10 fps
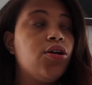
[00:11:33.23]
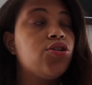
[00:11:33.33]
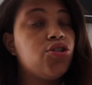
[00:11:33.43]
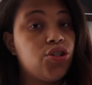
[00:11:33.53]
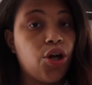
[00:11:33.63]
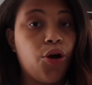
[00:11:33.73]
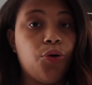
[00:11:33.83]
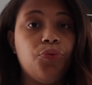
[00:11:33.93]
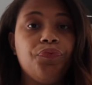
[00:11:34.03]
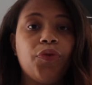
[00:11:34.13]

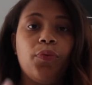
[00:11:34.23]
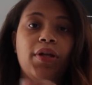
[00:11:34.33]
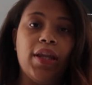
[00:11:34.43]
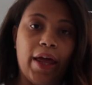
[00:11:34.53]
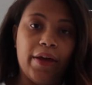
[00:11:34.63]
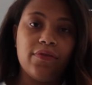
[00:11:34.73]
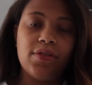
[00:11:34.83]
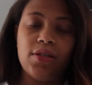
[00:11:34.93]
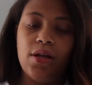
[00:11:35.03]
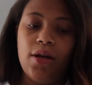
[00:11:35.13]
So we
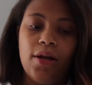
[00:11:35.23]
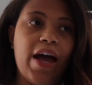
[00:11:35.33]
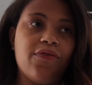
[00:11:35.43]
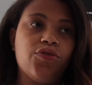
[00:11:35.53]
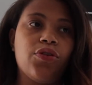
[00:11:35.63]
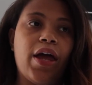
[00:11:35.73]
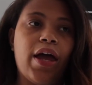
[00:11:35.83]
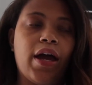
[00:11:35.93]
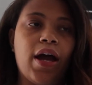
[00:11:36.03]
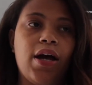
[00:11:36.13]
left. After
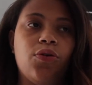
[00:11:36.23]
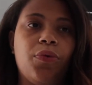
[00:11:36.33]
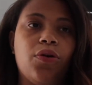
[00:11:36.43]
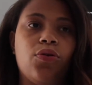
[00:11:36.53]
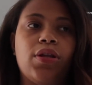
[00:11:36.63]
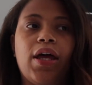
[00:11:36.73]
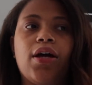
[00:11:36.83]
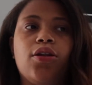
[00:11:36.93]
that I kind of went on